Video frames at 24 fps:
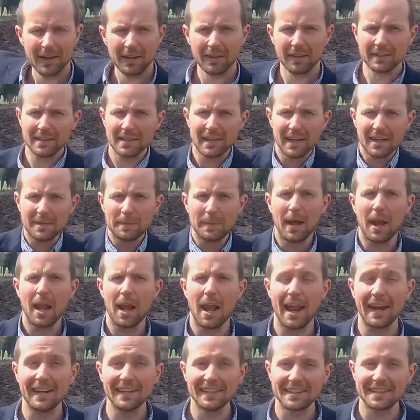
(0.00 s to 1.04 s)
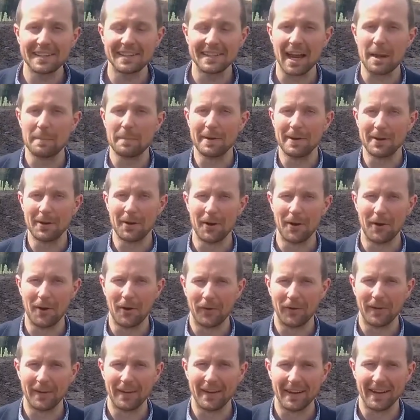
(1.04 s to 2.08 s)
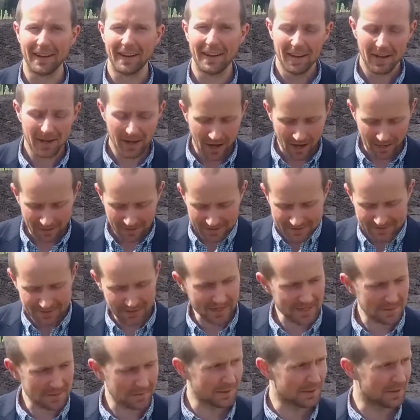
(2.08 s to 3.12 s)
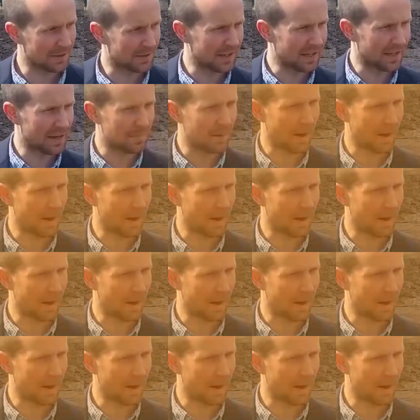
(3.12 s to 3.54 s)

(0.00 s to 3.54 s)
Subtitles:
There's a nice bit of landscaping going on here, and this leads me to think